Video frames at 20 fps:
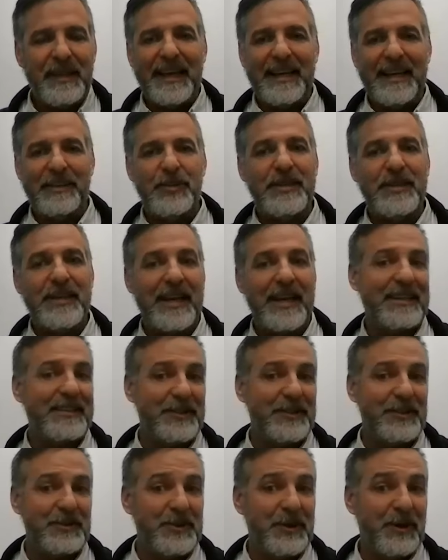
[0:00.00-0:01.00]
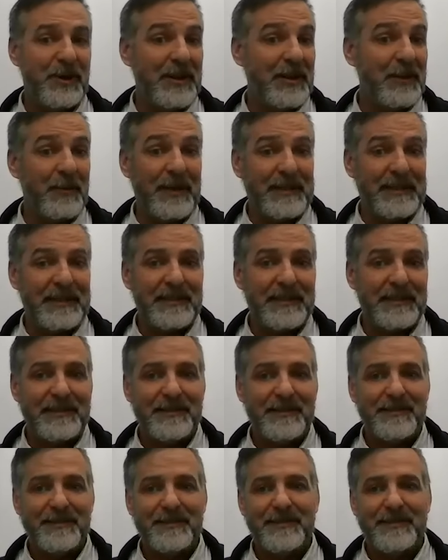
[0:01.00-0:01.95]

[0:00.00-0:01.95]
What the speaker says: And you can't do it all at once.